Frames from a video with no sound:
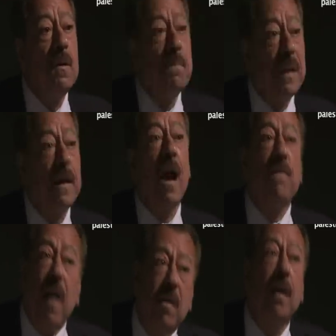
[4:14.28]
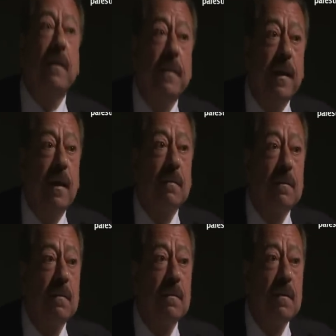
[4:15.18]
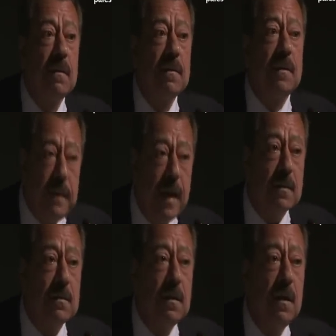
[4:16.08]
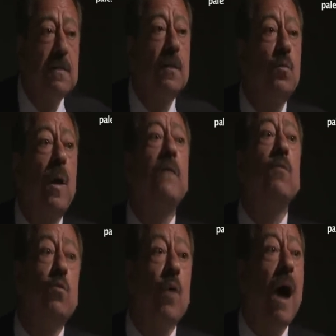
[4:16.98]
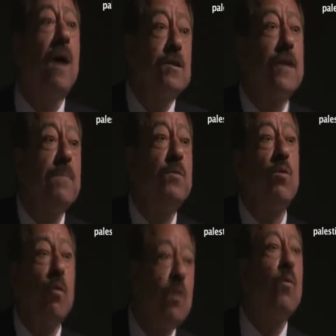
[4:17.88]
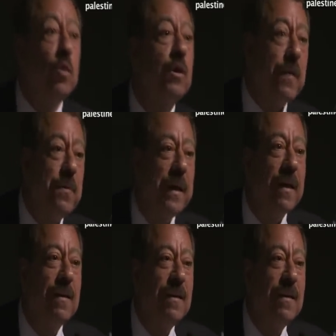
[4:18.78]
But I have other idea. He said, yes. He said, why don't you ask him to throw the water in me?